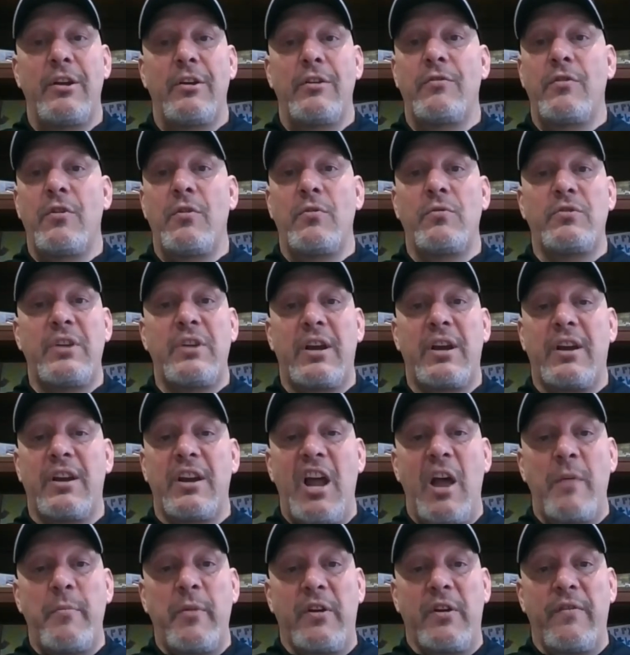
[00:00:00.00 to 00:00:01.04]
knows
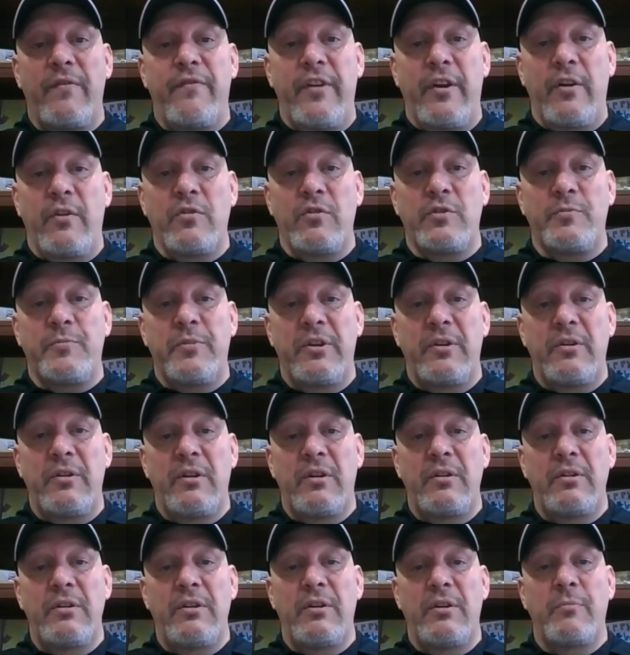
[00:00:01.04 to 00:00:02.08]
economic affairs, but
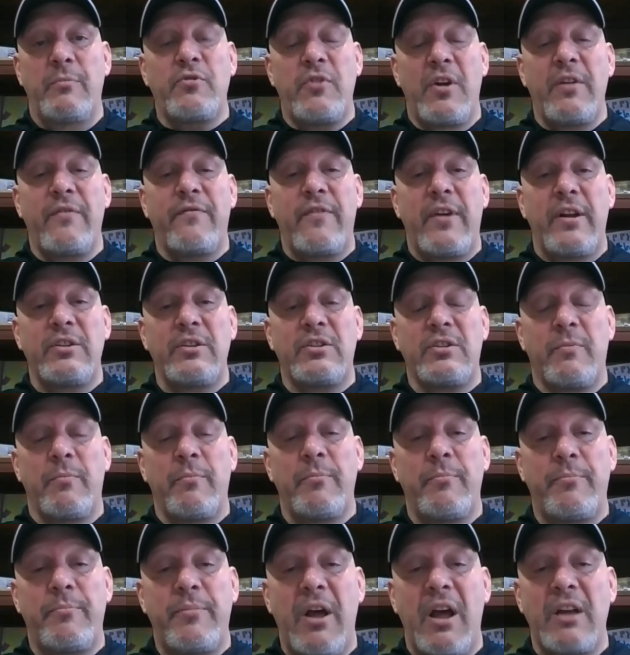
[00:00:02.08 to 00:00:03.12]
I'm trying to find some
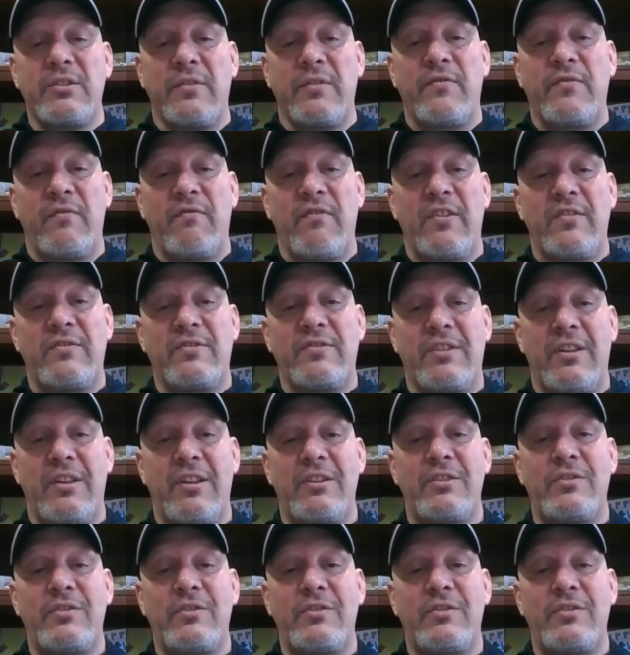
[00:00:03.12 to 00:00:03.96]
positiveness in this,